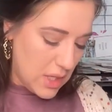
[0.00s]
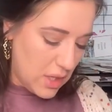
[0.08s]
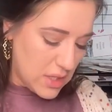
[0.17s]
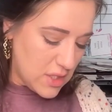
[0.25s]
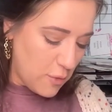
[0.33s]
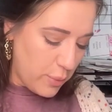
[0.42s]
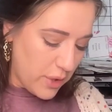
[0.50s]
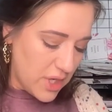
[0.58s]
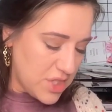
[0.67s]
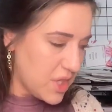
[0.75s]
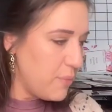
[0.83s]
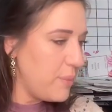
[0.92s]
So
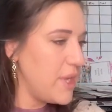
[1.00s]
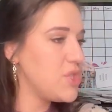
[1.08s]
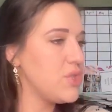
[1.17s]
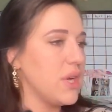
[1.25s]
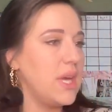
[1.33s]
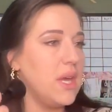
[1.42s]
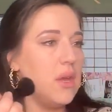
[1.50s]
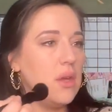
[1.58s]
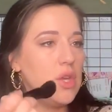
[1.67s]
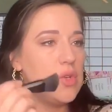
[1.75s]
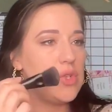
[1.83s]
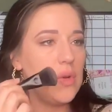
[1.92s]
blush can be tricky.
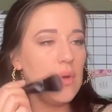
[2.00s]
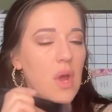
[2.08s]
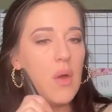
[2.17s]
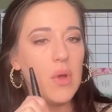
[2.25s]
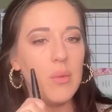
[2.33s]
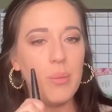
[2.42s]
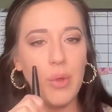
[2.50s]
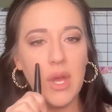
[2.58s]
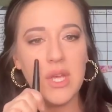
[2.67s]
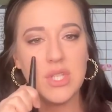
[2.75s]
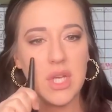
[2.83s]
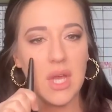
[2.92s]
You do not want
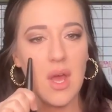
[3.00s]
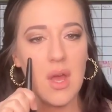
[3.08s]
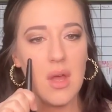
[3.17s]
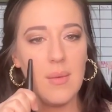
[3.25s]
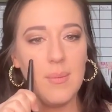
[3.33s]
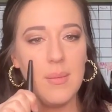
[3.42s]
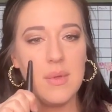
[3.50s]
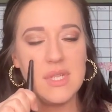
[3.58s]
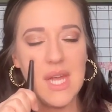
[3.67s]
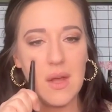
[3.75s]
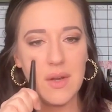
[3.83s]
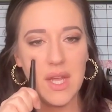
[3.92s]
blush to come
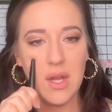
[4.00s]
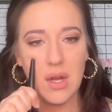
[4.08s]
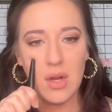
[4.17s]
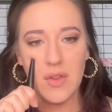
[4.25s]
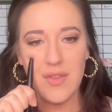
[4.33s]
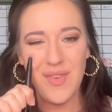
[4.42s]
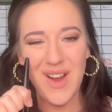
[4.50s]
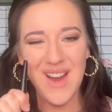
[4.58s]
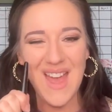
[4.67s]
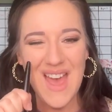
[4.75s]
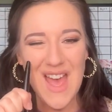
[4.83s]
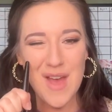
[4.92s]
down here on the
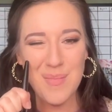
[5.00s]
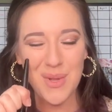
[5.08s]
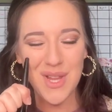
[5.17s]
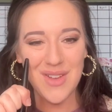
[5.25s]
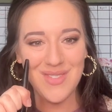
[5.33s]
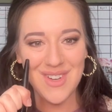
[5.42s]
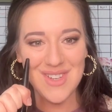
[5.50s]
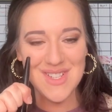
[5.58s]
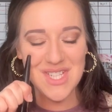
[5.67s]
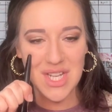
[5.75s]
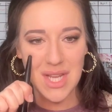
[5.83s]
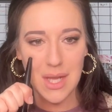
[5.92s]
very apple of your
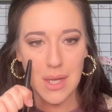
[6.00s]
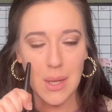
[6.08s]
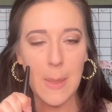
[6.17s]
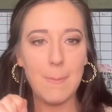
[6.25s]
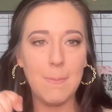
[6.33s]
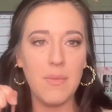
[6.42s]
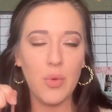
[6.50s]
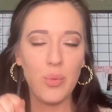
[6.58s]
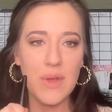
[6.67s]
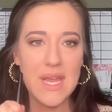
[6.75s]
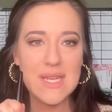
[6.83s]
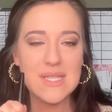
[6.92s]
cheek. The
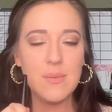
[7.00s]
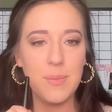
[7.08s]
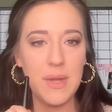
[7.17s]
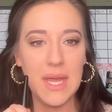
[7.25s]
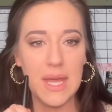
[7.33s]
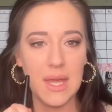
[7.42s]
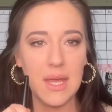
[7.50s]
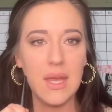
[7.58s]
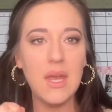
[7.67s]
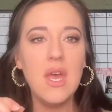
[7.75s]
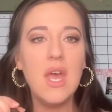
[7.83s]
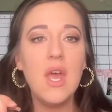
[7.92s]
reason being,
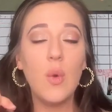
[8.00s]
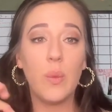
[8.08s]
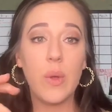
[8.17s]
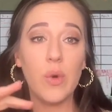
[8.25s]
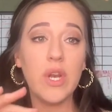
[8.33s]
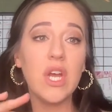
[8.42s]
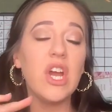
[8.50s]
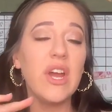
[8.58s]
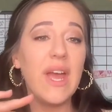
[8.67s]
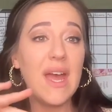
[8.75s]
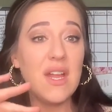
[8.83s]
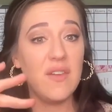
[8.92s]
we want to
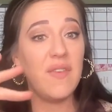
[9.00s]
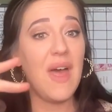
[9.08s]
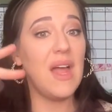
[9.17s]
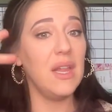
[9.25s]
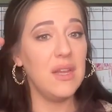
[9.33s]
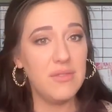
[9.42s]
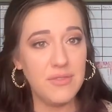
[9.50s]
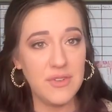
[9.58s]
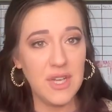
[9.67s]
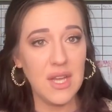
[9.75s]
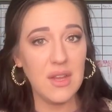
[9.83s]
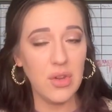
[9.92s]
create that
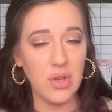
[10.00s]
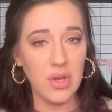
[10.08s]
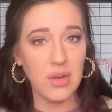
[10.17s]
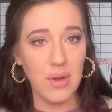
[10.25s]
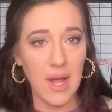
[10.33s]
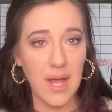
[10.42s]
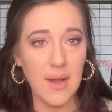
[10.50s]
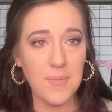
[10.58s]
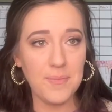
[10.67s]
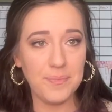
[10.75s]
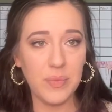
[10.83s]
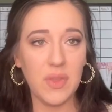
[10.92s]
lifting look, right?
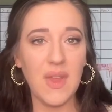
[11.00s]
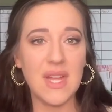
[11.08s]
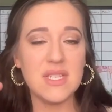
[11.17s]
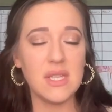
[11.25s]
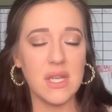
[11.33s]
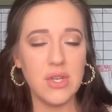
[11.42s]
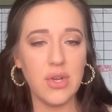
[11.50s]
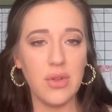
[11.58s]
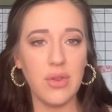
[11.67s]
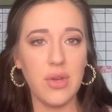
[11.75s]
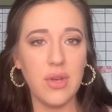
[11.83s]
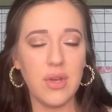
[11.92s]
That slender
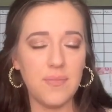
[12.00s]
look.